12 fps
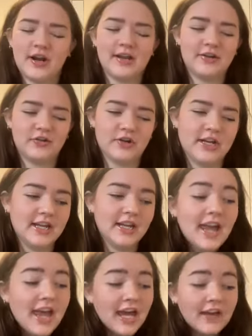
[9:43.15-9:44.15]
I agree.
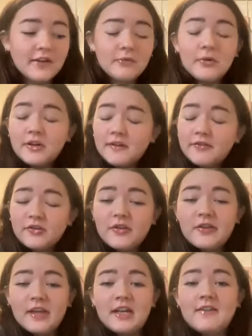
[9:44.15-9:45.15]
And then, well, if there's
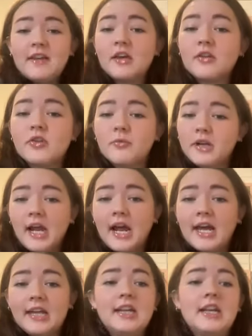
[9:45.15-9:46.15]
just anything else you want to
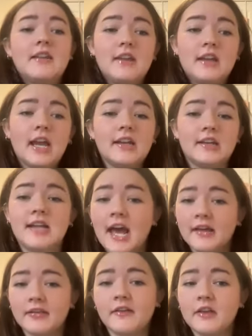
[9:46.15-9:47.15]
add, anything I didn't
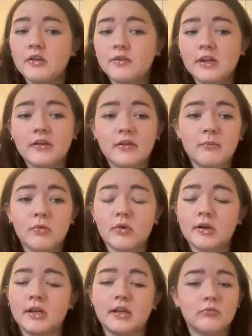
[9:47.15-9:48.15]
ask that you think is
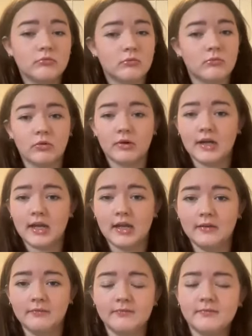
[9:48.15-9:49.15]
important, go right
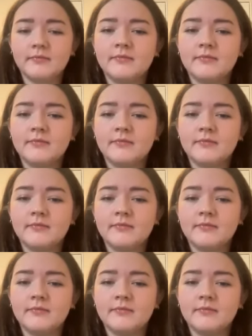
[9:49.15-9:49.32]
ahead.